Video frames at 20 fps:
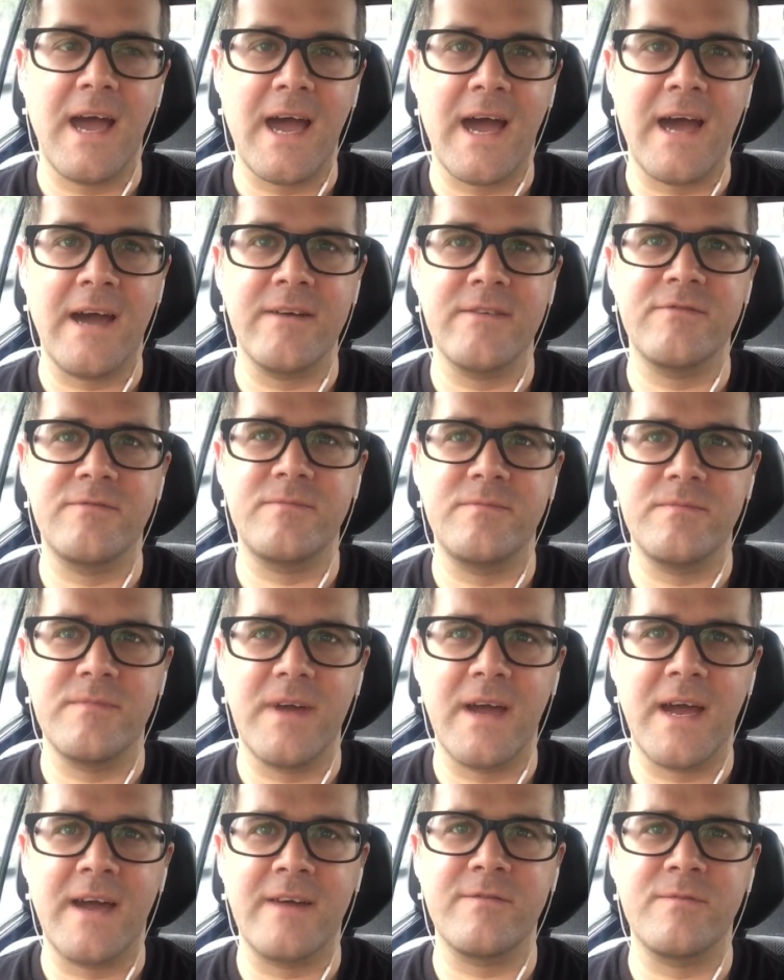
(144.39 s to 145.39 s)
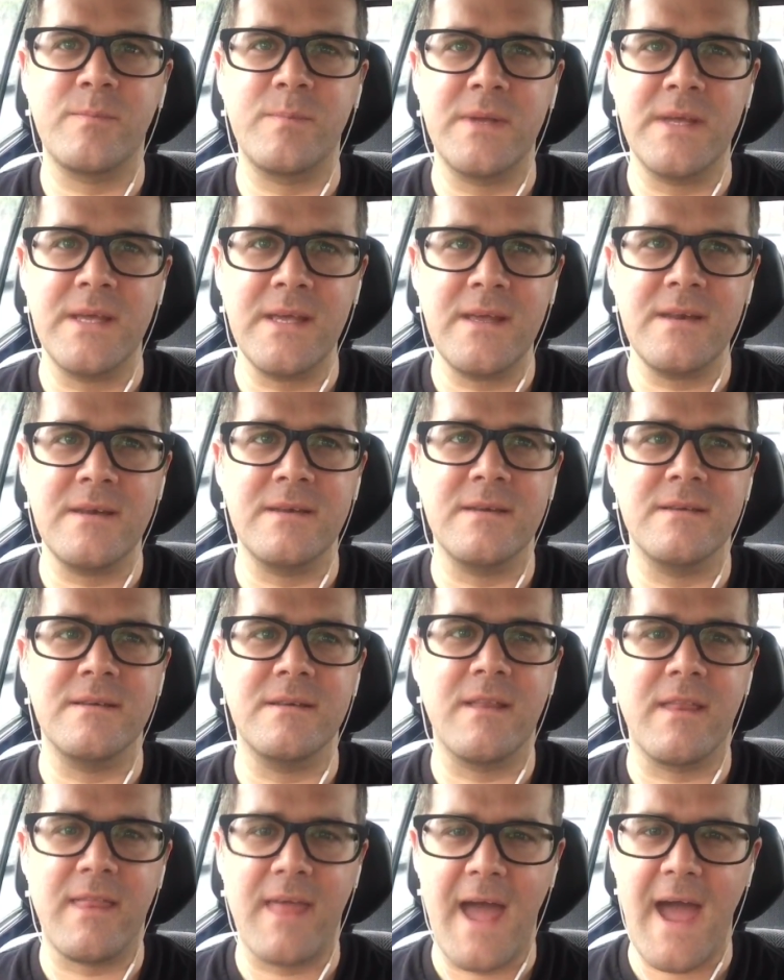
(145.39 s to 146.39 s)
I've, I've been
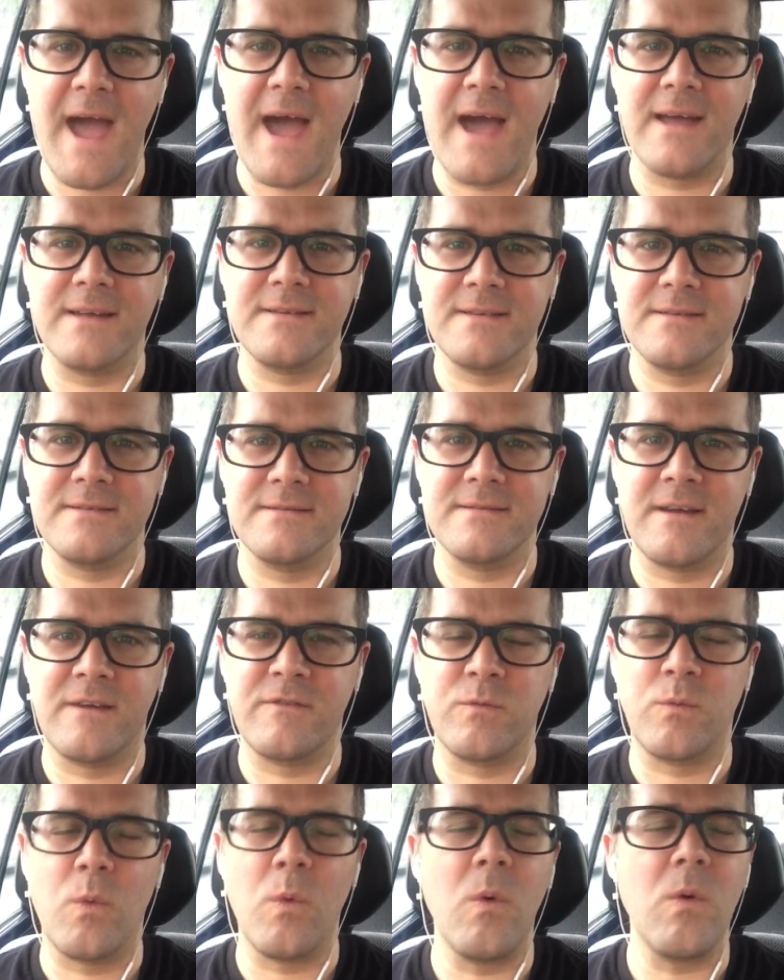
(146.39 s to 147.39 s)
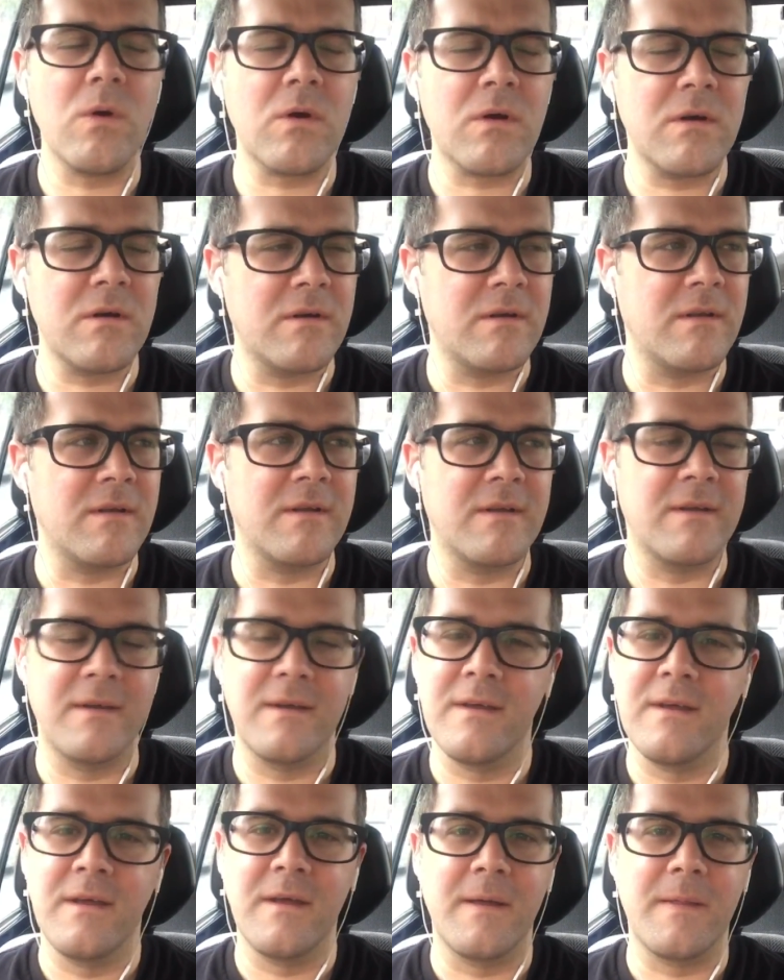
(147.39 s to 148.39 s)
that worn
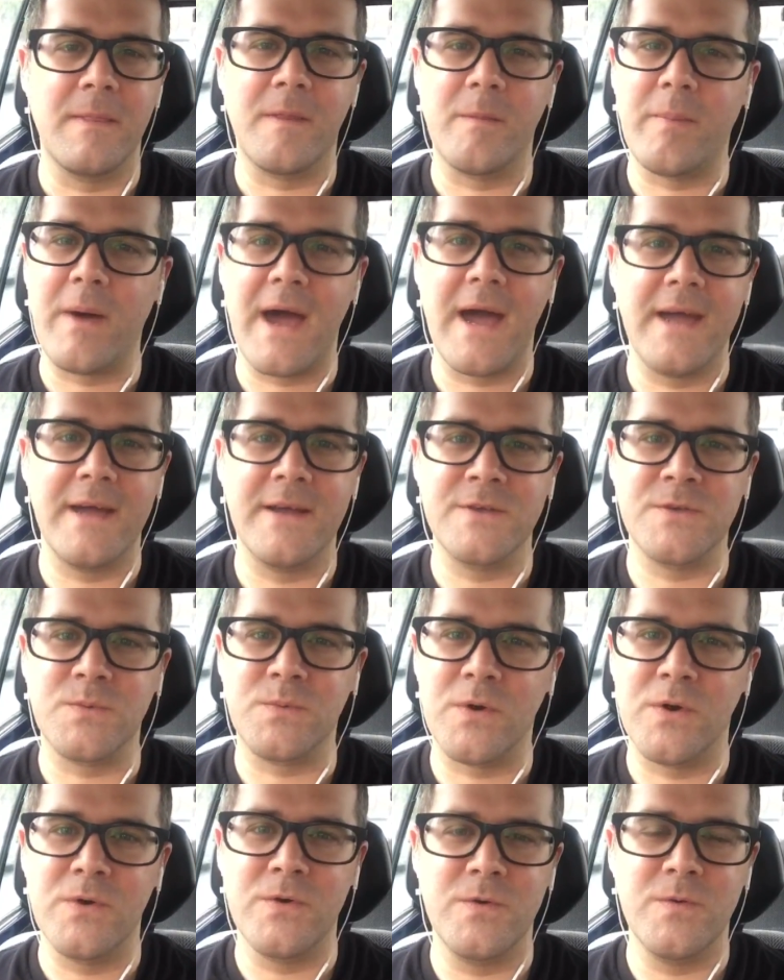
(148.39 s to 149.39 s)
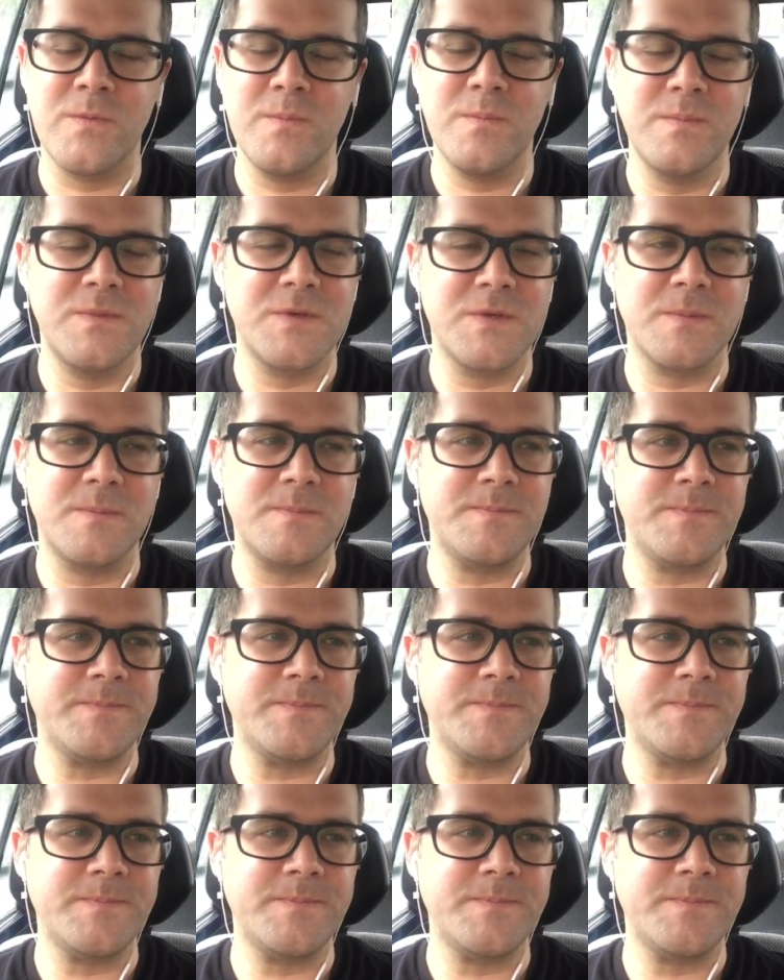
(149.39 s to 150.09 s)
the pious robes.